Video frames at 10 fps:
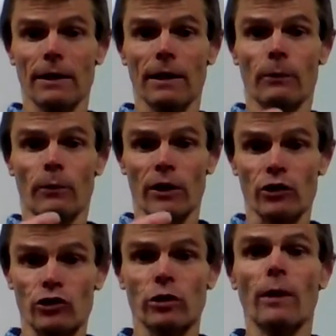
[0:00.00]
and we're going to
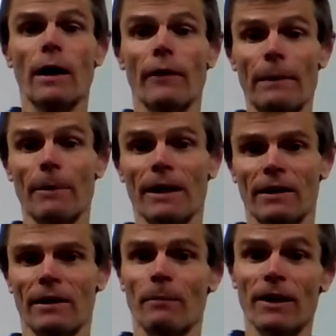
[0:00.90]
show how they make our,
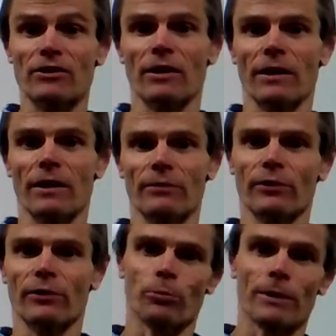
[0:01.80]
it makes our life a
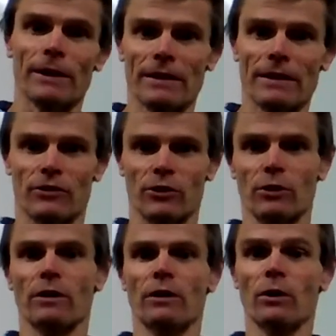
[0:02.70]
little bit easier